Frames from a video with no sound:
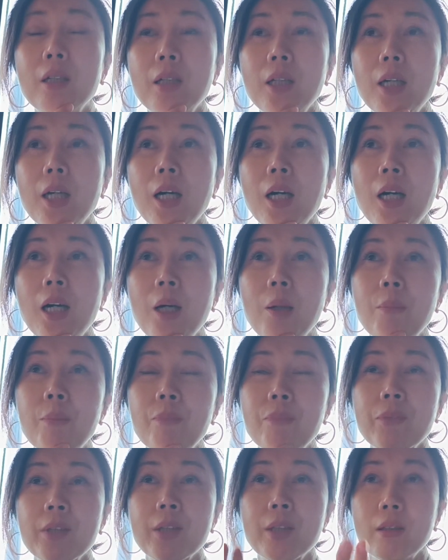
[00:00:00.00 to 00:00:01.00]

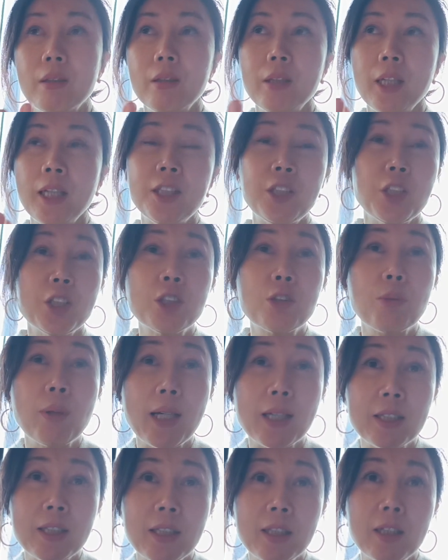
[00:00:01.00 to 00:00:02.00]
Um, he just
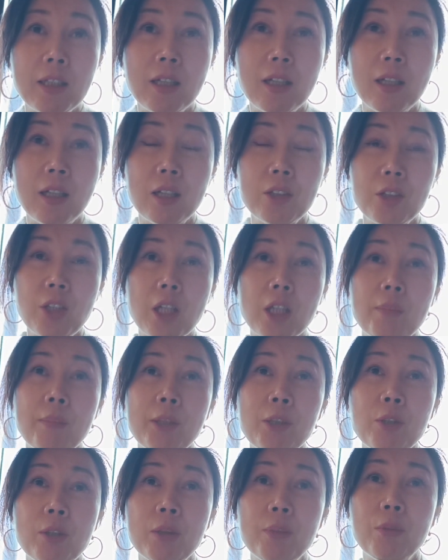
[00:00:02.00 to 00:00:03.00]
directed a
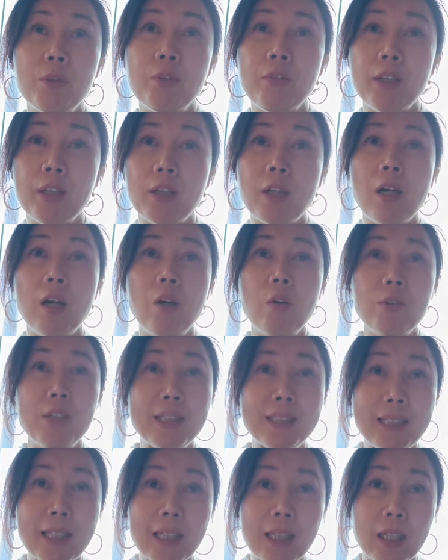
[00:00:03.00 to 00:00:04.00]
documentary movie called The
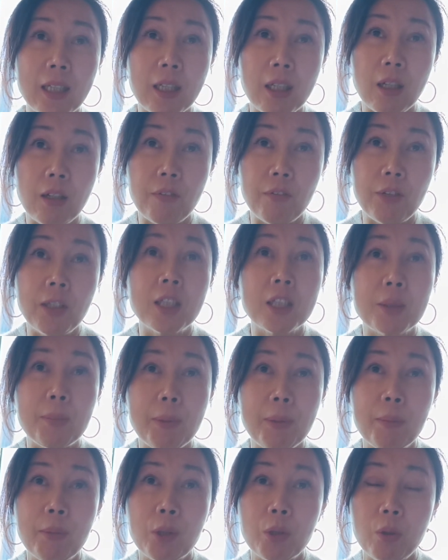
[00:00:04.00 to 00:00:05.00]
Sinking of
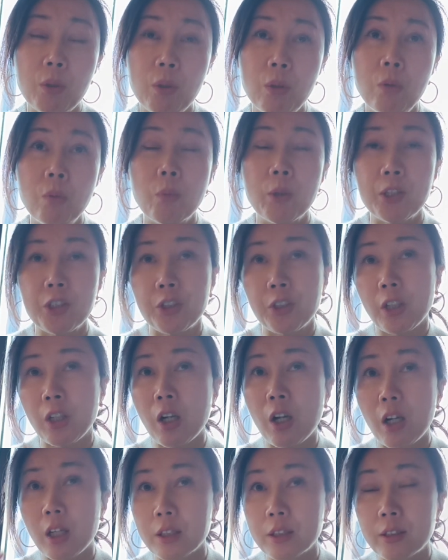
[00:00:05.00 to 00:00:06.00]
Lisbon Maroon, which
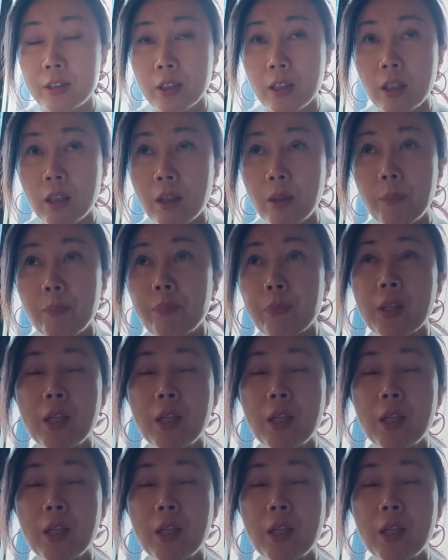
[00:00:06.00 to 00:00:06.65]
caused a